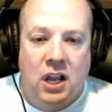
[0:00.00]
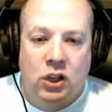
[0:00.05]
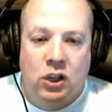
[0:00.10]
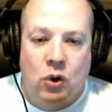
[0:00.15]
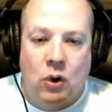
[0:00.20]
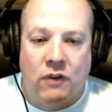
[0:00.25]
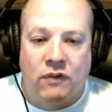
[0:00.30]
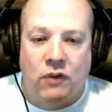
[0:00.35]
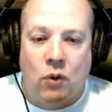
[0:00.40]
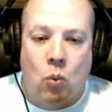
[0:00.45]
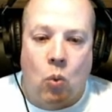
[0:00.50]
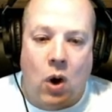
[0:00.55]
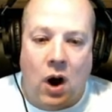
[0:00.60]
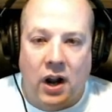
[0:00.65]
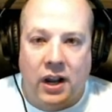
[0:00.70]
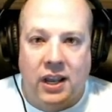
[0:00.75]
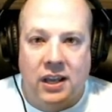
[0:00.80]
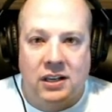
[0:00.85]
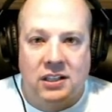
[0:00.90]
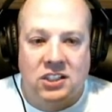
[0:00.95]
You have a
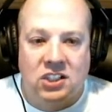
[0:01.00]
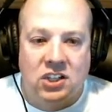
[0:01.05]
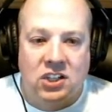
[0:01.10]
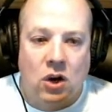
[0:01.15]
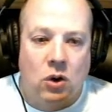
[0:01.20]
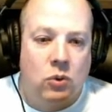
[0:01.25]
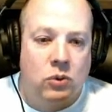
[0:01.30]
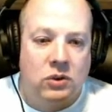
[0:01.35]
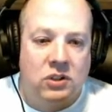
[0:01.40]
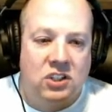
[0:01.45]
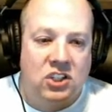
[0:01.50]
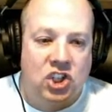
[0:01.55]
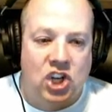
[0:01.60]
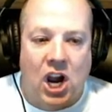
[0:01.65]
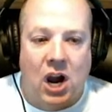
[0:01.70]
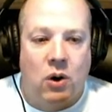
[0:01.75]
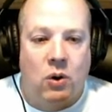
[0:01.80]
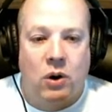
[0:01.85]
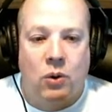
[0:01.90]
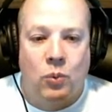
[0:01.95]
walk-in stone
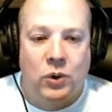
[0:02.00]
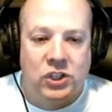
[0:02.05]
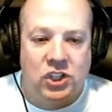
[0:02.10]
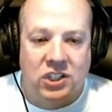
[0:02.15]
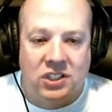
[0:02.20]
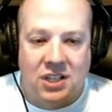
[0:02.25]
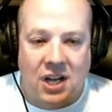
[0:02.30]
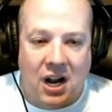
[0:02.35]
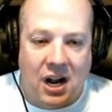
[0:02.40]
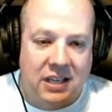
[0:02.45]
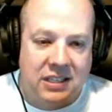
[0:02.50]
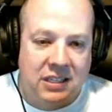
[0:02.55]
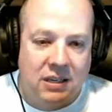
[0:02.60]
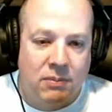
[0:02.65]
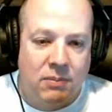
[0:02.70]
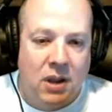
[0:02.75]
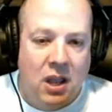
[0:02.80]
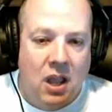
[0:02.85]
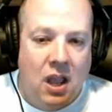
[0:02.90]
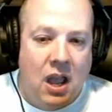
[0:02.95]
shower, which is
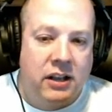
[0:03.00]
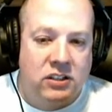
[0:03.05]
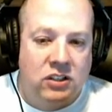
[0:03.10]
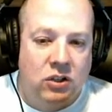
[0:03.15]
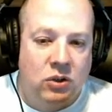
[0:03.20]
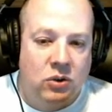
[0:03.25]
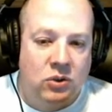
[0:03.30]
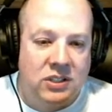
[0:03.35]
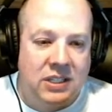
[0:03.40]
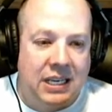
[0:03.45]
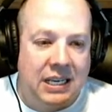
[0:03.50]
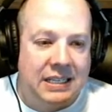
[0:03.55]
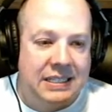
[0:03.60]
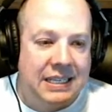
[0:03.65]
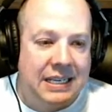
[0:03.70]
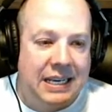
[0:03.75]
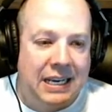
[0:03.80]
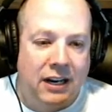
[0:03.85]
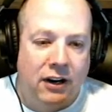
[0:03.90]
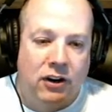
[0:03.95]
awesome. Two sinks
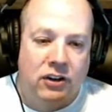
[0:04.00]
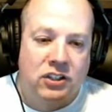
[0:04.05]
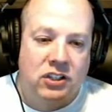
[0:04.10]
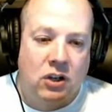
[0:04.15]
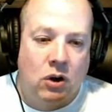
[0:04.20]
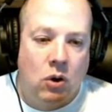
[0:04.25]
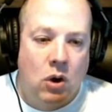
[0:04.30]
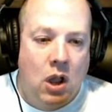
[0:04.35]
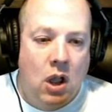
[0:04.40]
in here. So